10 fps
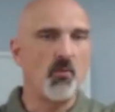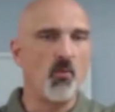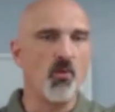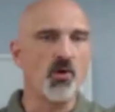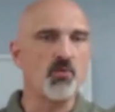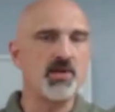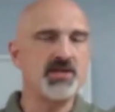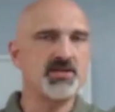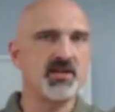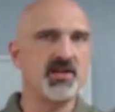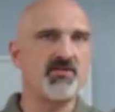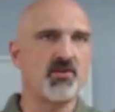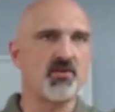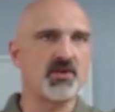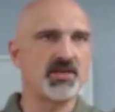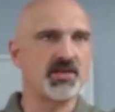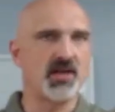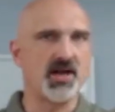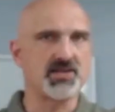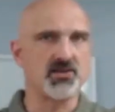were we to live according to
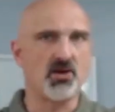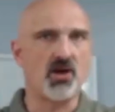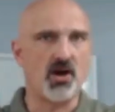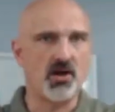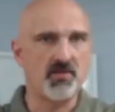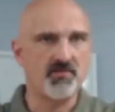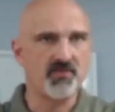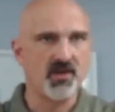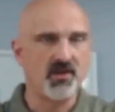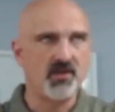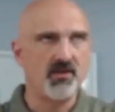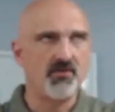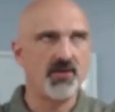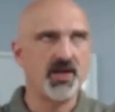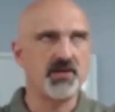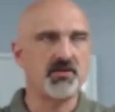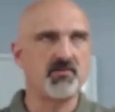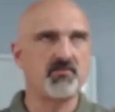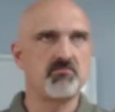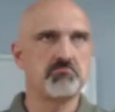God's law, then
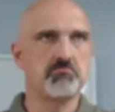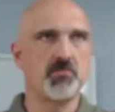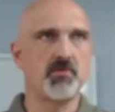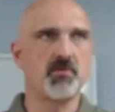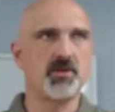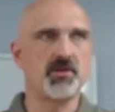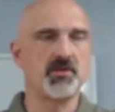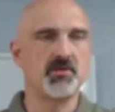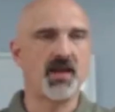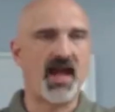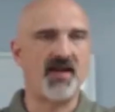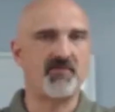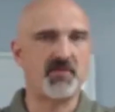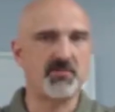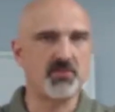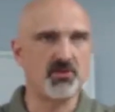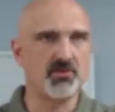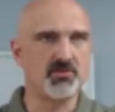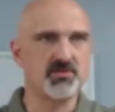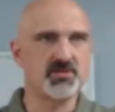we wouldn't have
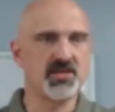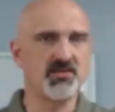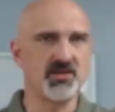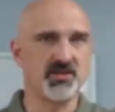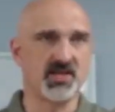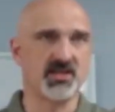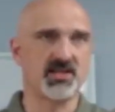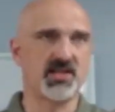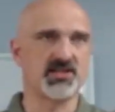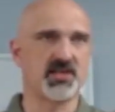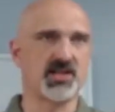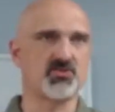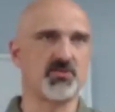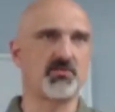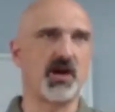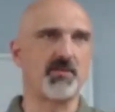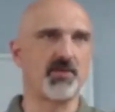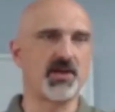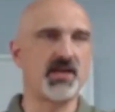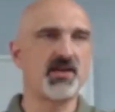people stealing the intellectual
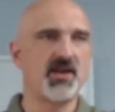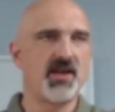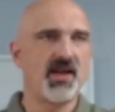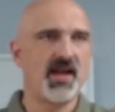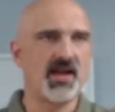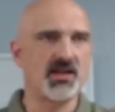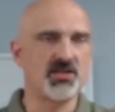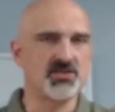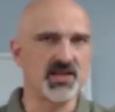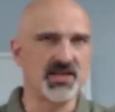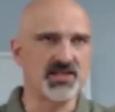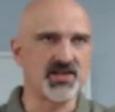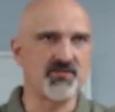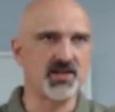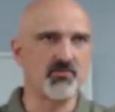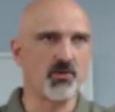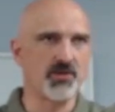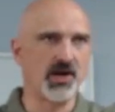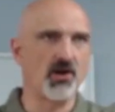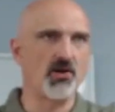property and using it as if it were
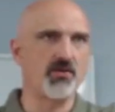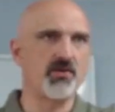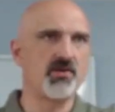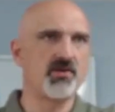their own.